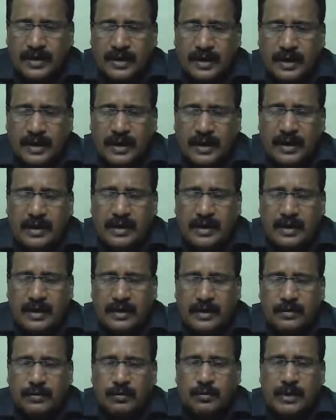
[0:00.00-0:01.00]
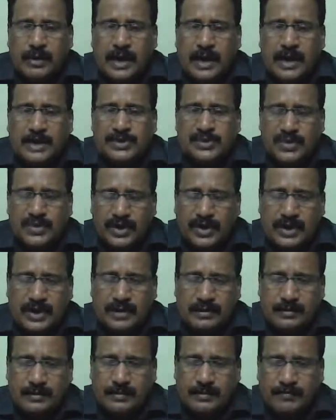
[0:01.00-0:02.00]

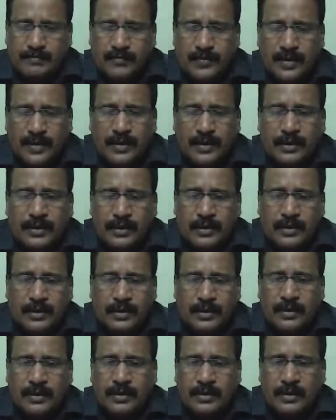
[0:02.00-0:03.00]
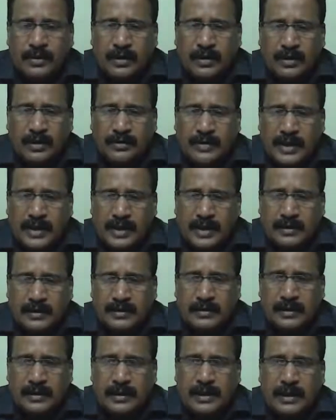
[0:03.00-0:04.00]
A13.
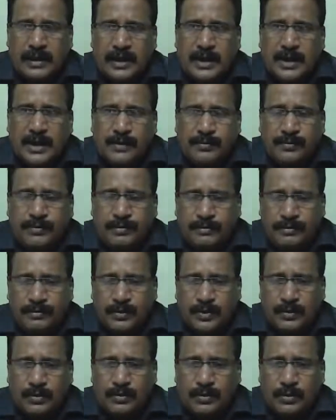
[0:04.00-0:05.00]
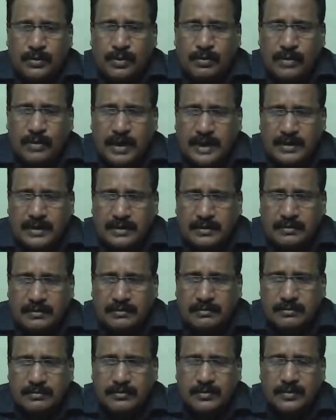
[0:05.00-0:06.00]
Then leave row 1
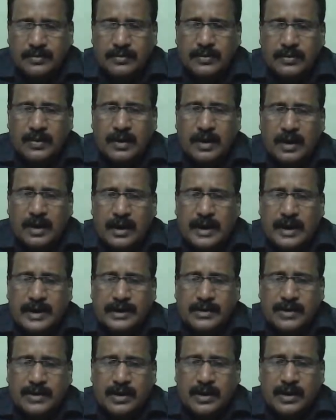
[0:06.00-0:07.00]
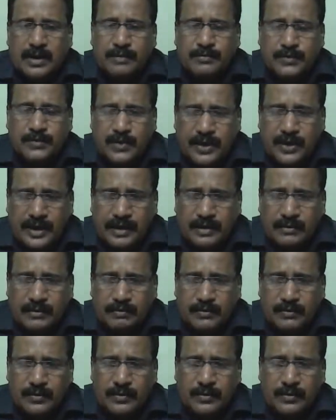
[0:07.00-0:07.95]
and column 3.